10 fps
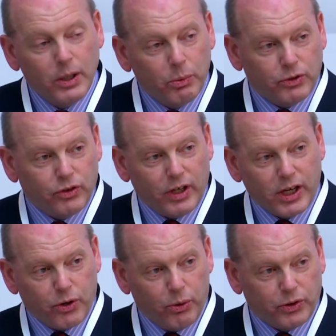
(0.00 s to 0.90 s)
which is a
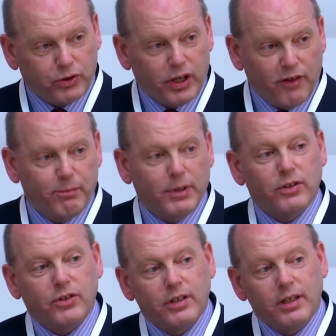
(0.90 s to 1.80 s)

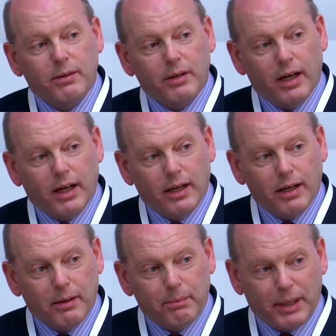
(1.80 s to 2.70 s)
cross-government
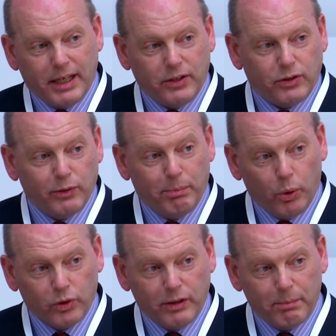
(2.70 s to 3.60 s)
piece
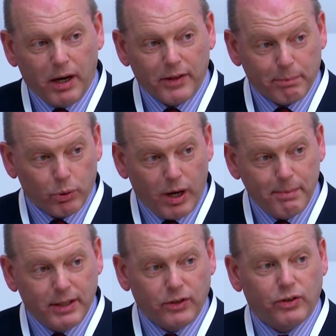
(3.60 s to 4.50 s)
supported by the Prime
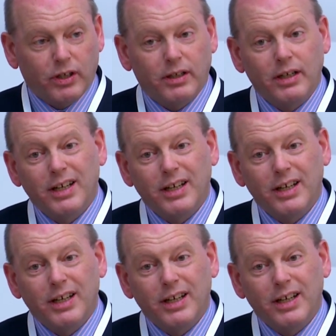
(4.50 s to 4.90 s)
Minister,